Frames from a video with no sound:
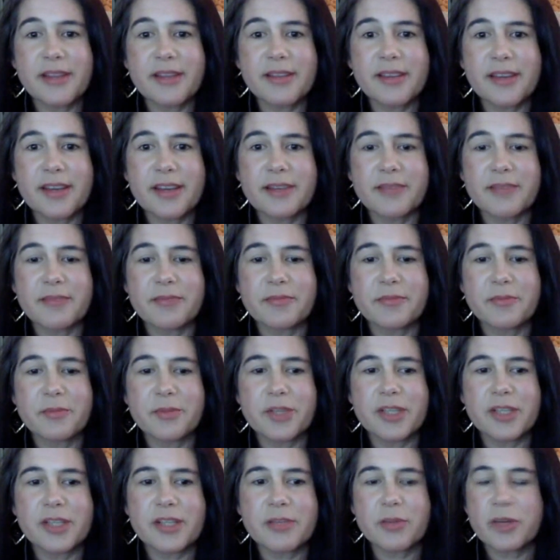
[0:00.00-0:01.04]

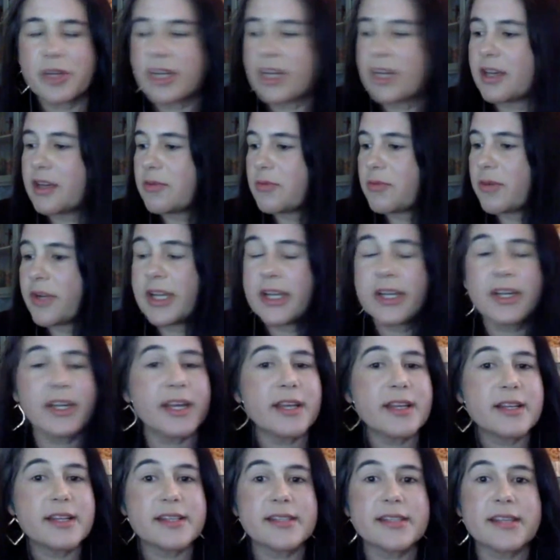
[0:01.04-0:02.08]
We're going to read
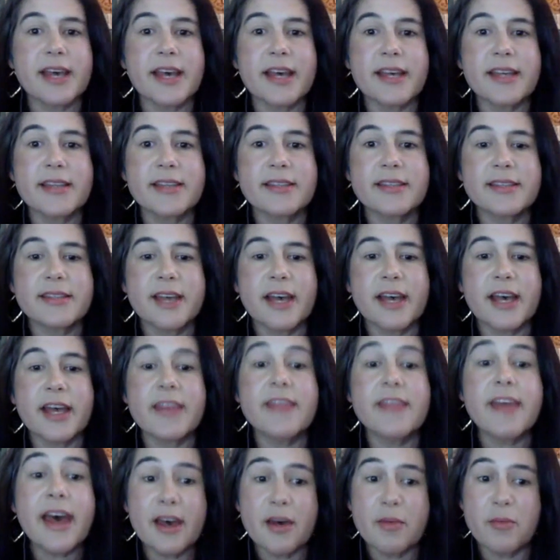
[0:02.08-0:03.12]
and discuss
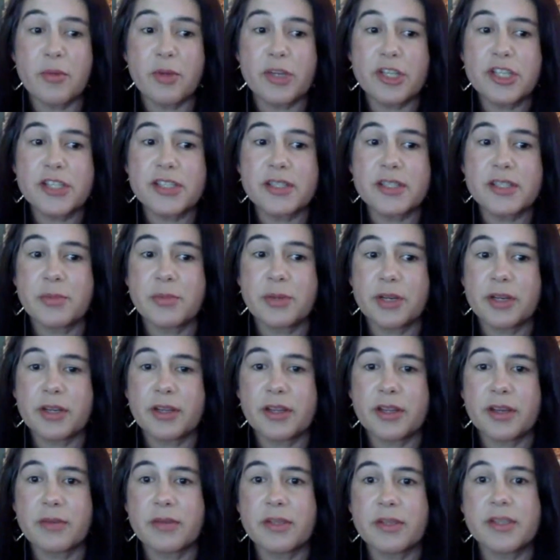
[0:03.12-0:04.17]
Them, which is a book
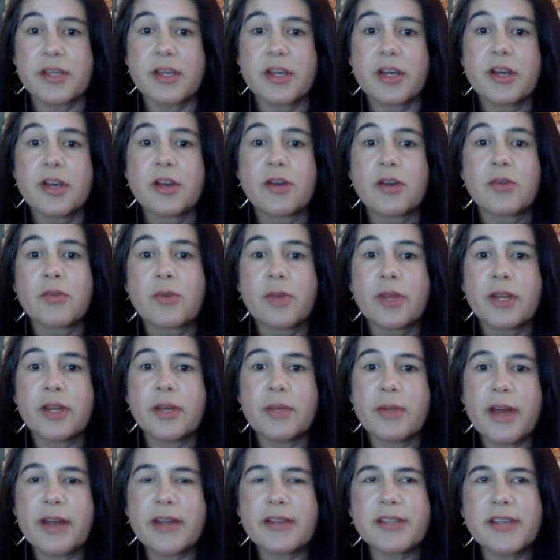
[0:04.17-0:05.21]
that was written
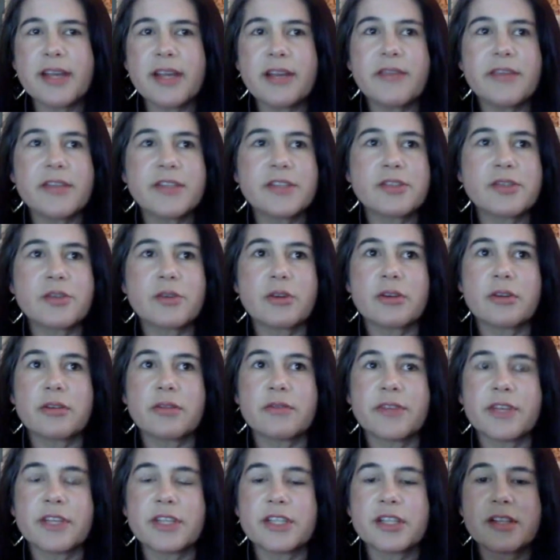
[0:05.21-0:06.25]
about. It's kind of historical
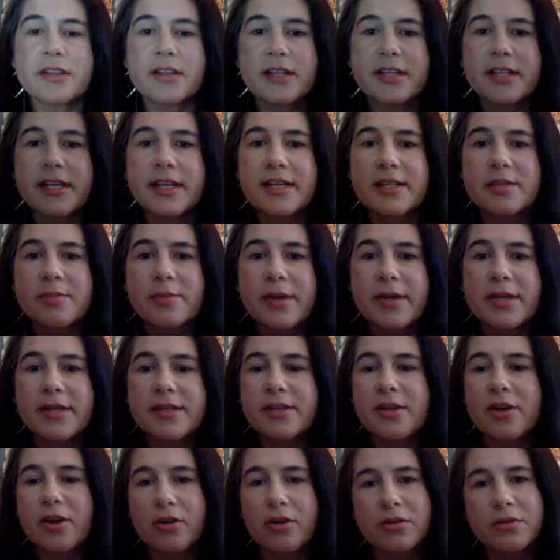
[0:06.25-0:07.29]
fiction that takes place
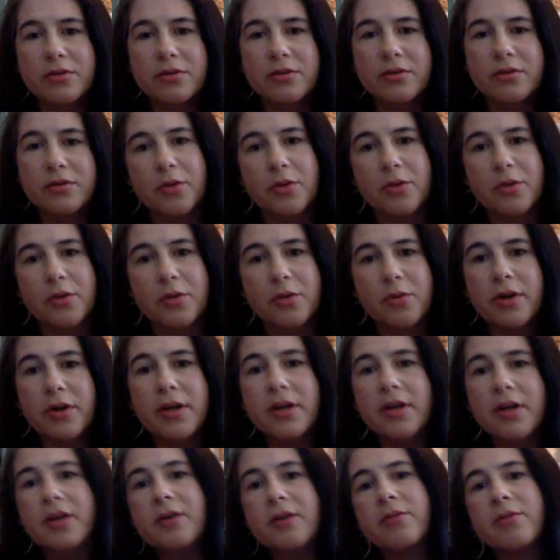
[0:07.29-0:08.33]
in Old Fourth
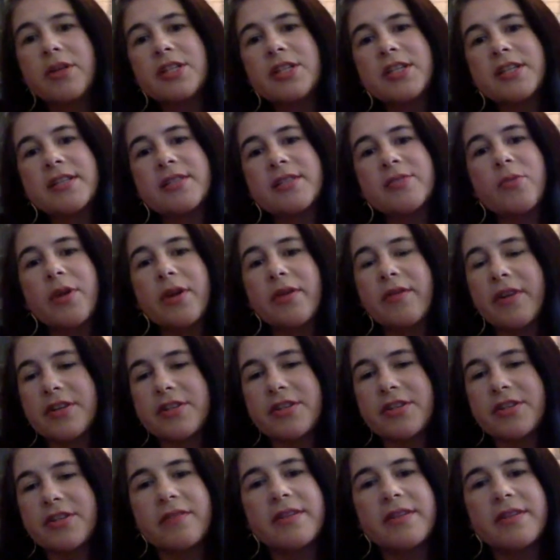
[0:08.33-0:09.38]
Ward, which is one of
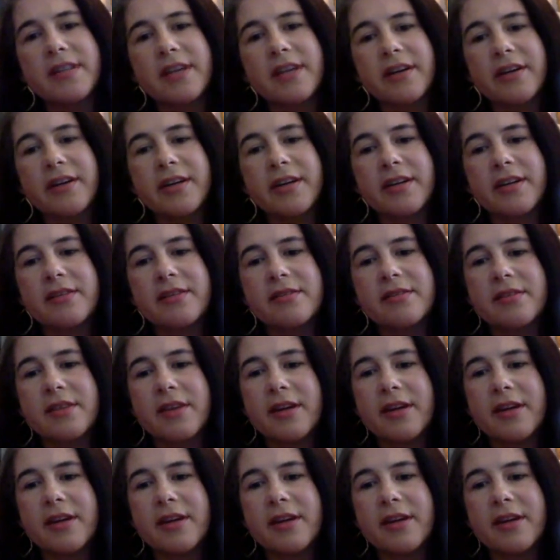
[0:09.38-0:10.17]
our service areas.